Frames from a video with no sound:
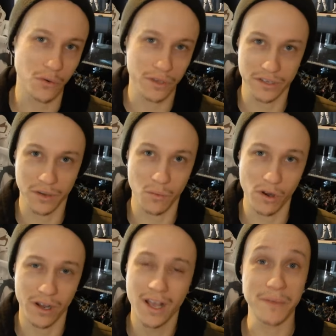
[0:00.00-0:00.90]
going
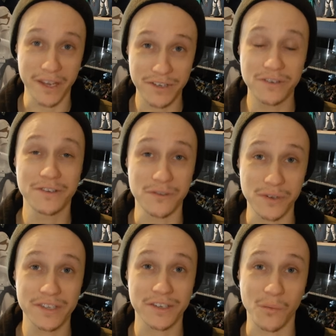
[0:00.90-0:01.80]
somewhere. Make sure you
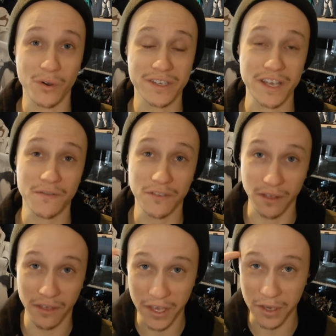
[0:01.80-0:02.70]
do it somewhere safe
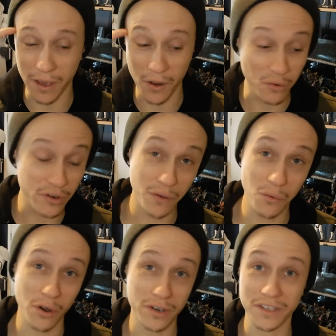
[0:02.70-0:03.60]
and you think about where
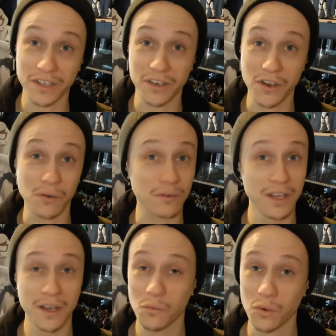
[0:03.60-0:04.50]
that water's gonna go
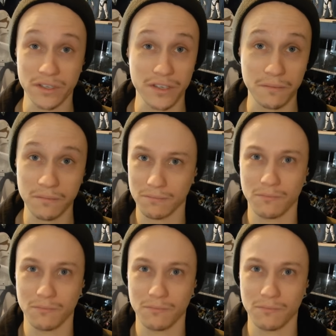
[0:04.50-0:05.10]
once it